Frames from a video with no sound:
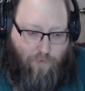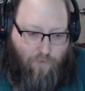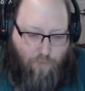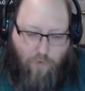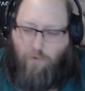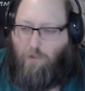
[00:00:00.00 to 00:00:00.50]
If
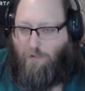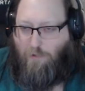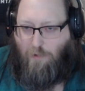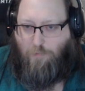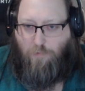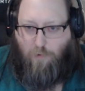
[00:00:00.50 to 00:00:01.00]
you've worked with
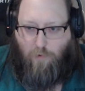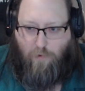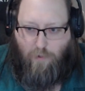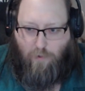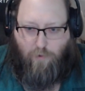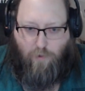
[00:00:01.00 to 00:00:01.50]
JavaScript before,
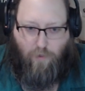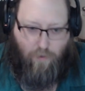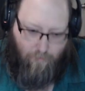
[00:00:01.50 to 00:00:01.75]
then you're good to go,